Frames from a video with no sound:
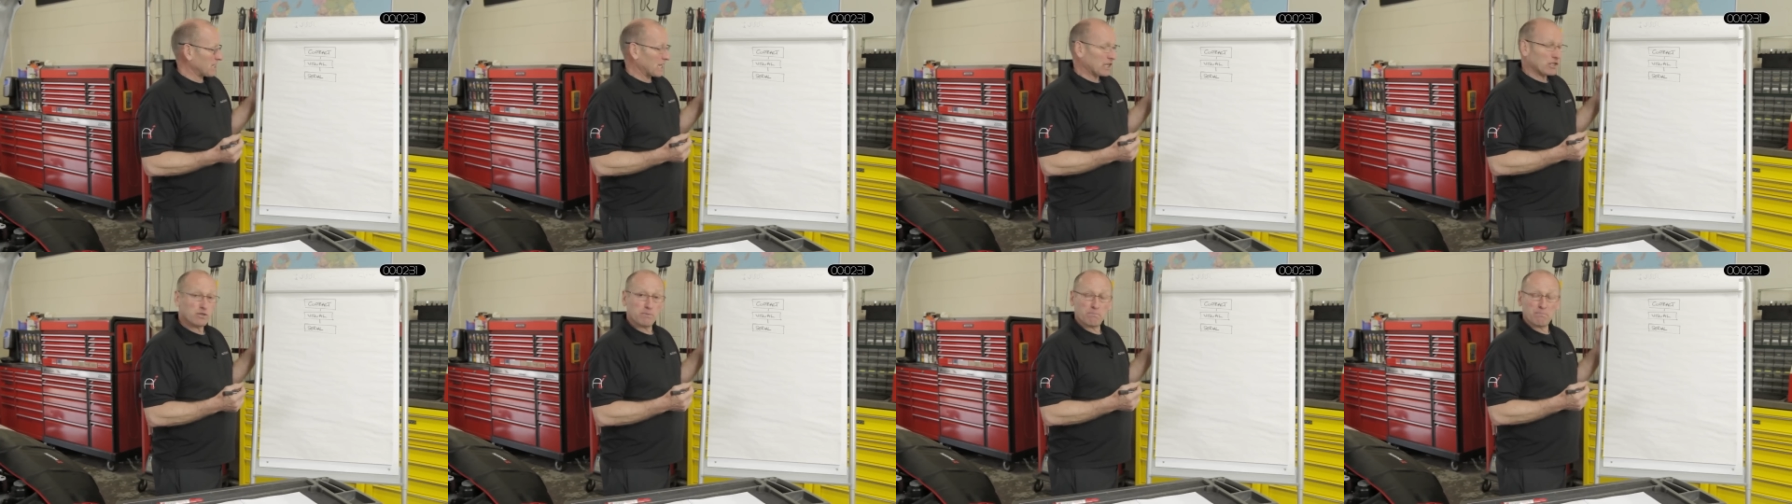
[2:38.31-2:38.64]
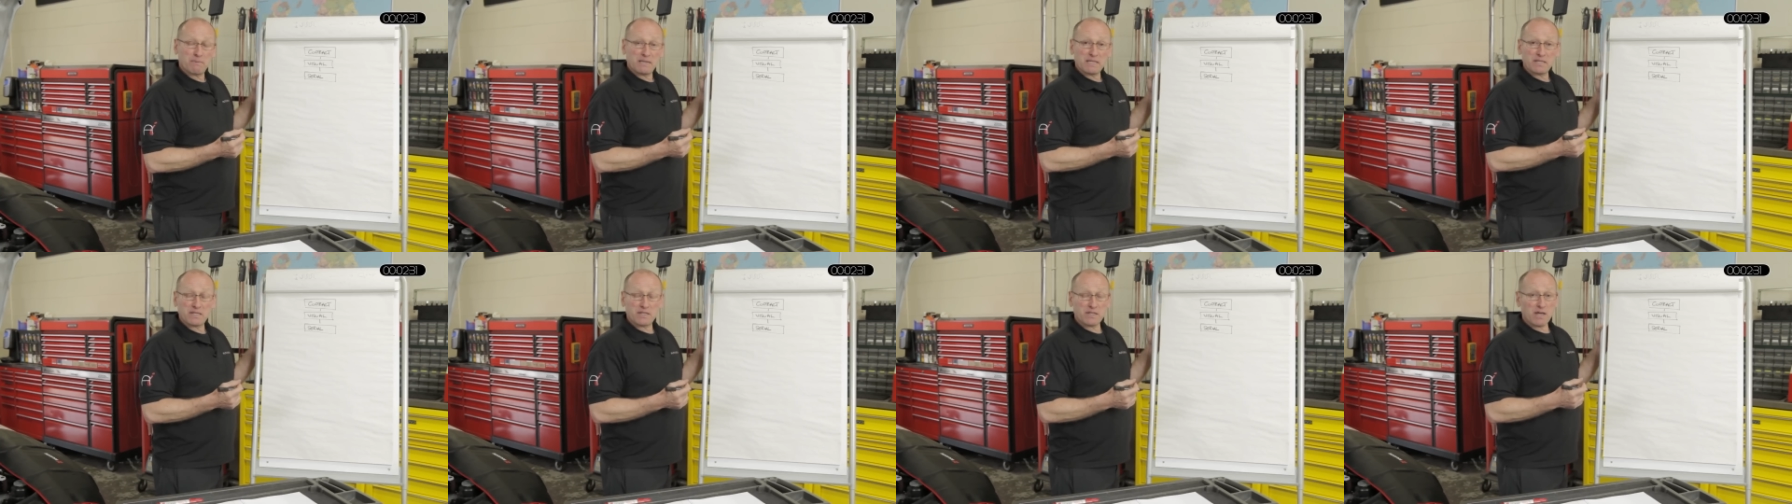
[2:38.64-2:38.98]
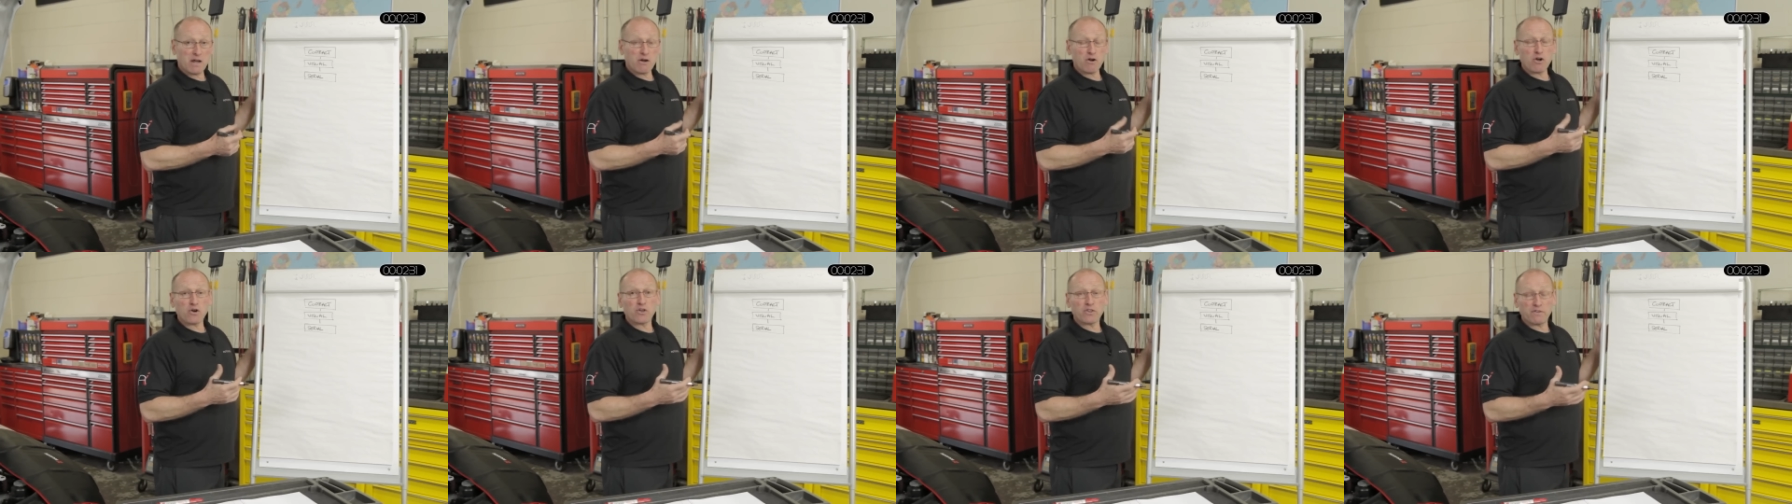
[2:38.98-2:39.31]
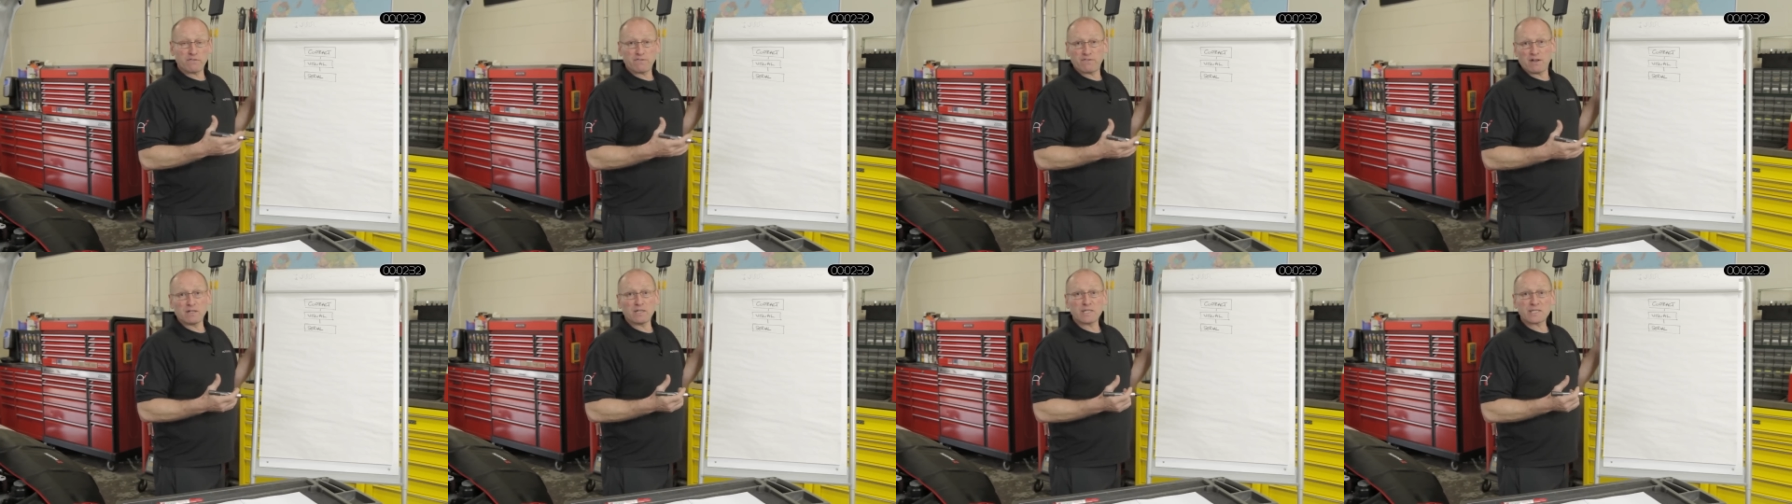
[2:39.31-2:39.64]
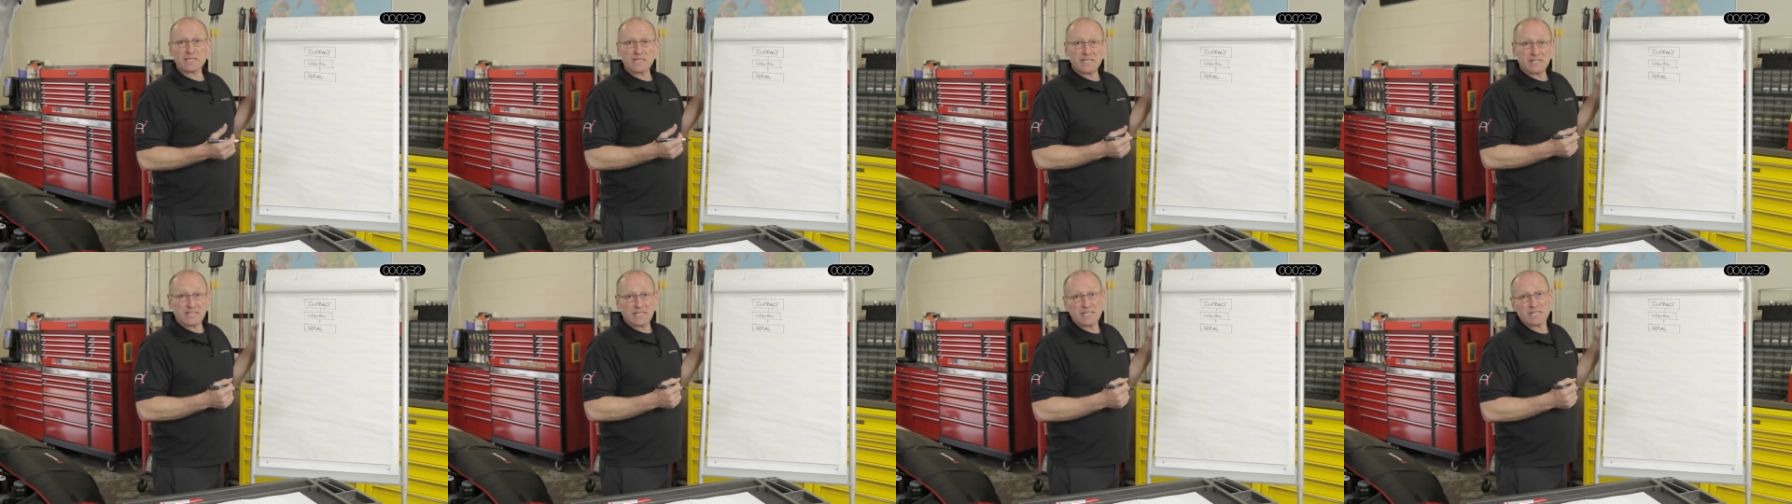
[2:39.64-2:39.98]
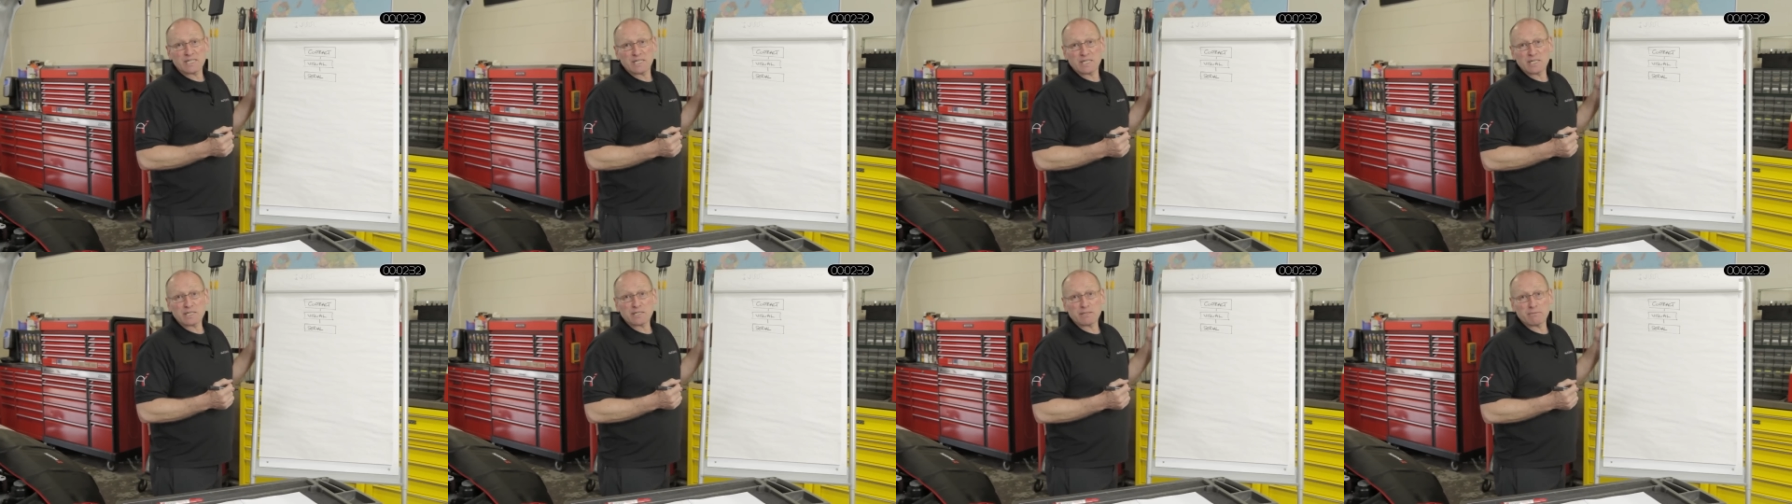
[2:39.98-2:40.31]
It could be that there are other faults in these
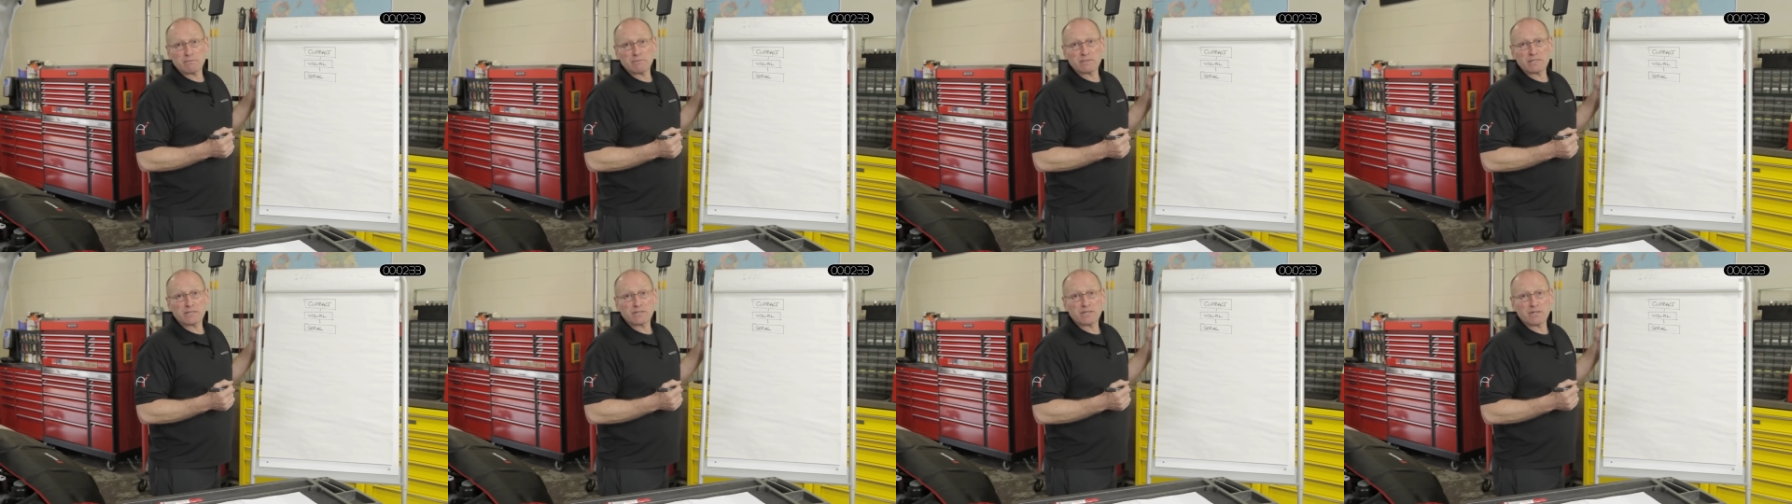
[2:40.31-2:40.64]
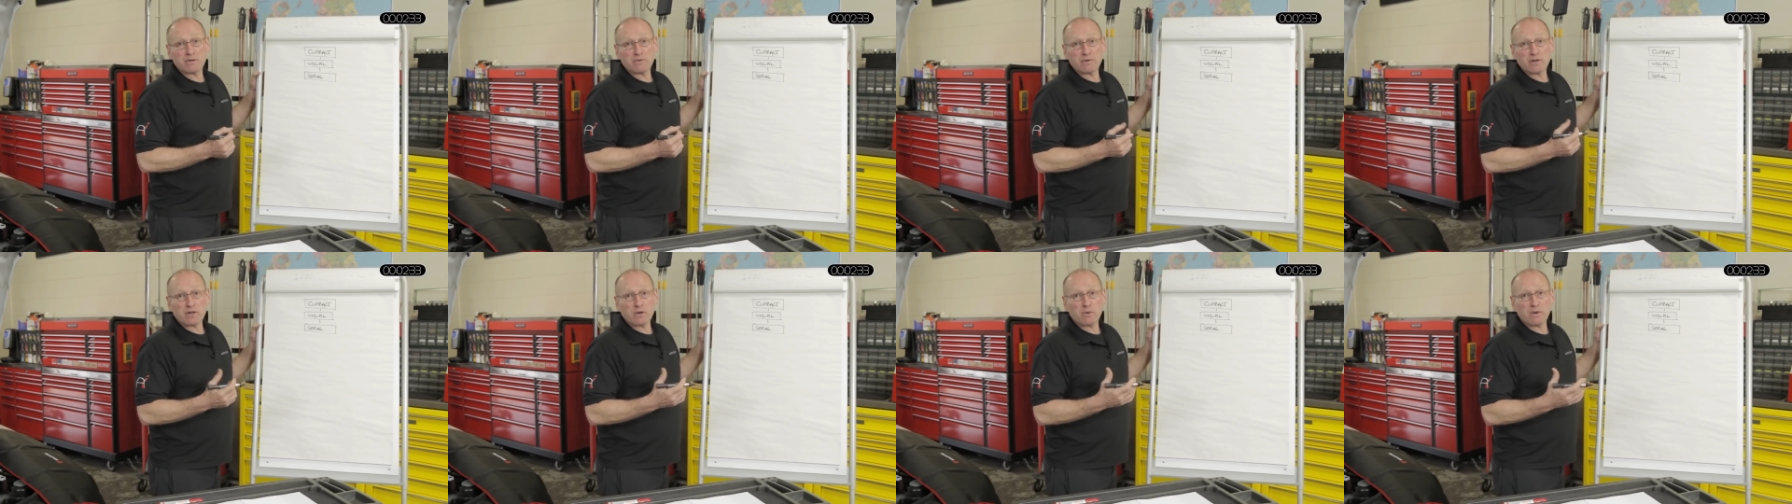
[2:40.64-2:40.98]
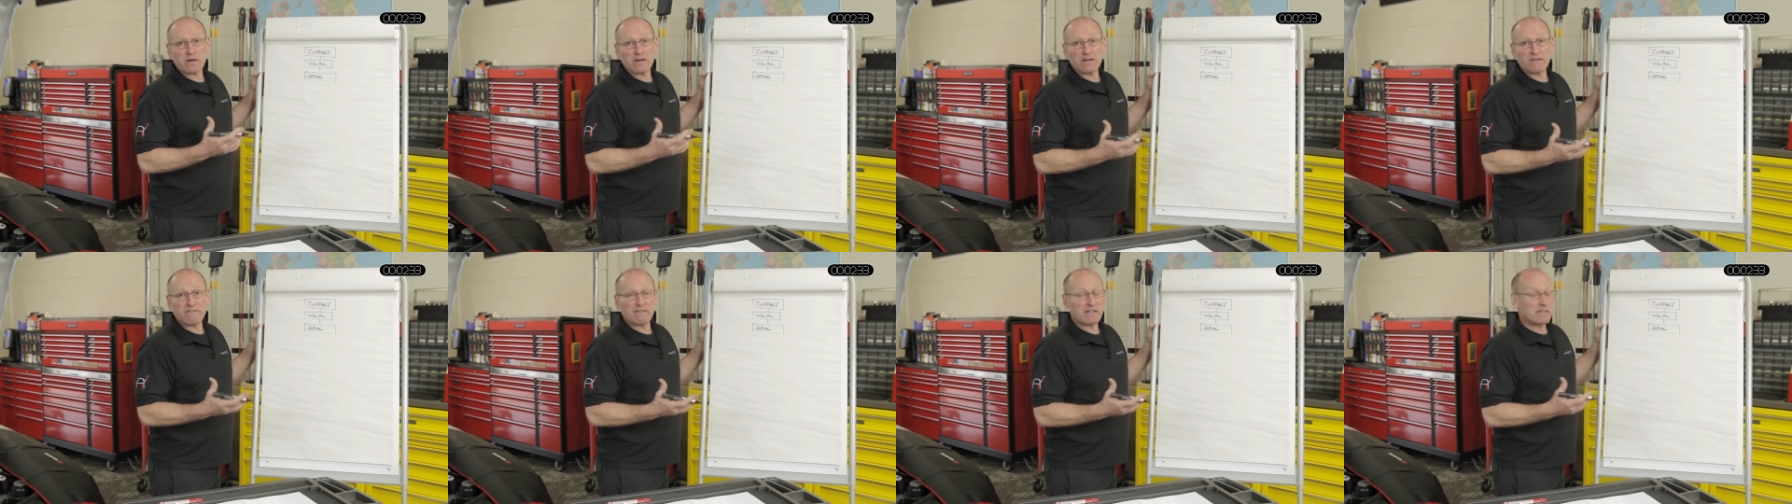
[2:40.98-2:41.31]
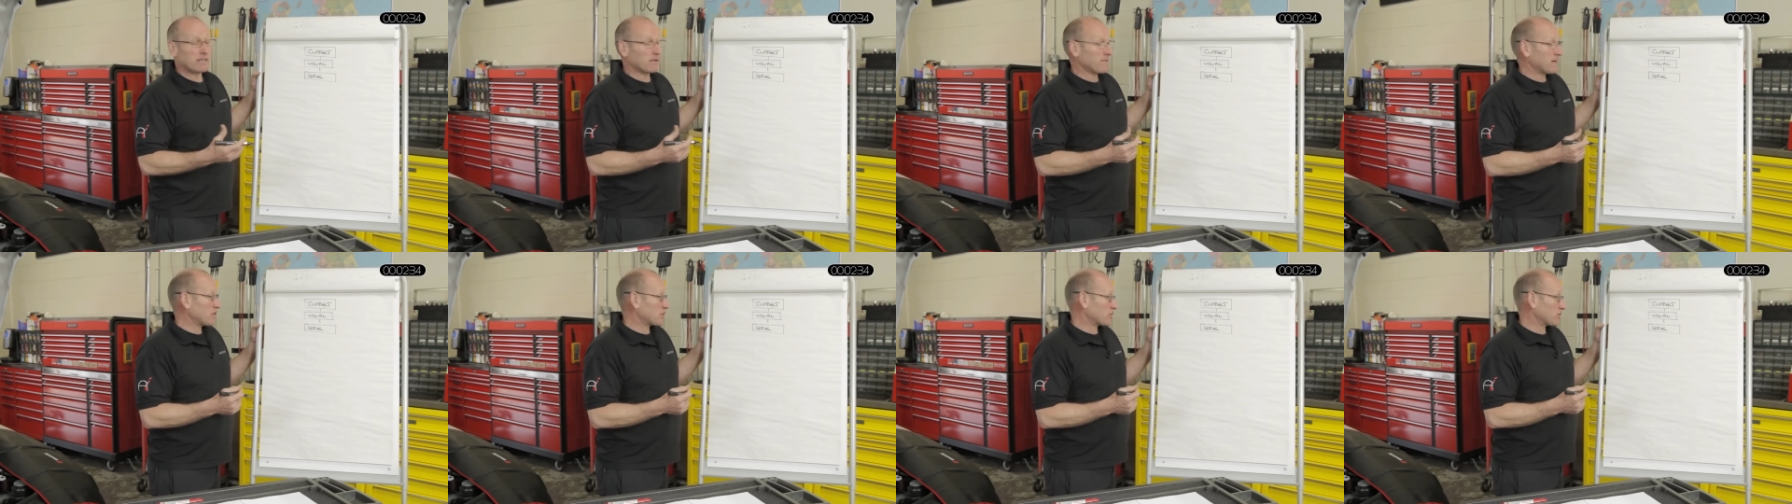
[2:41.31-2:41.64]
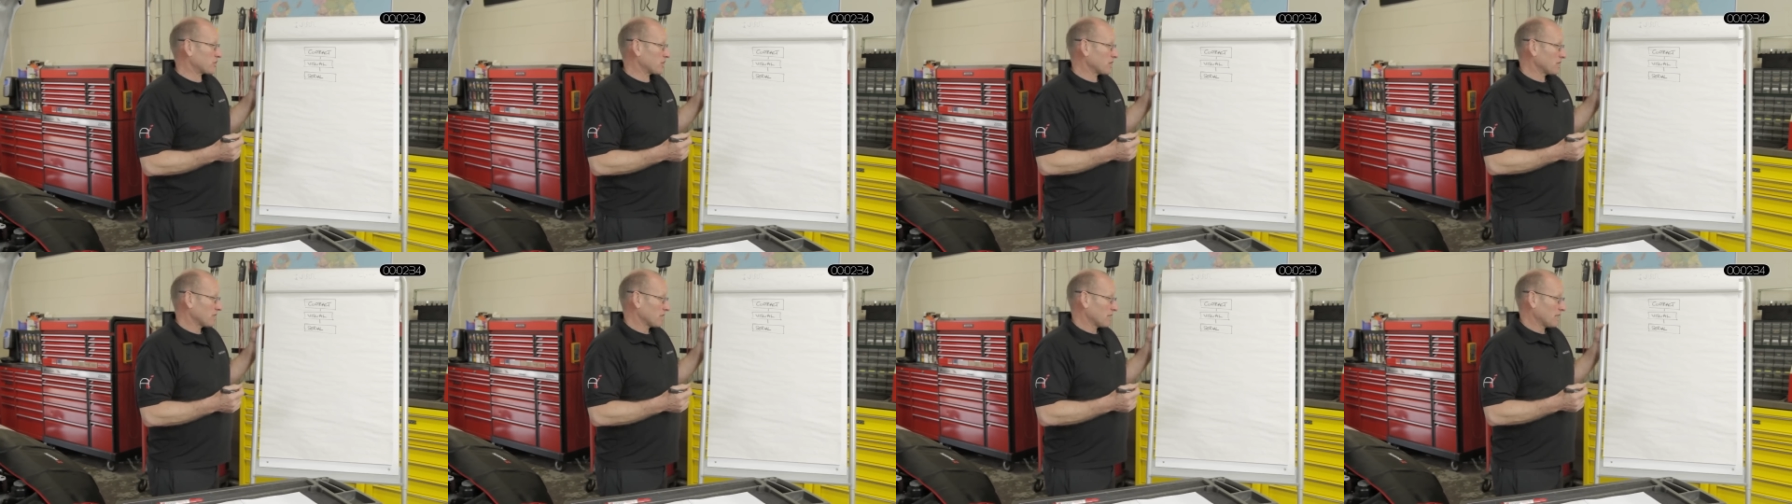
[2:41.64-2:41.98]
systems that require evaluation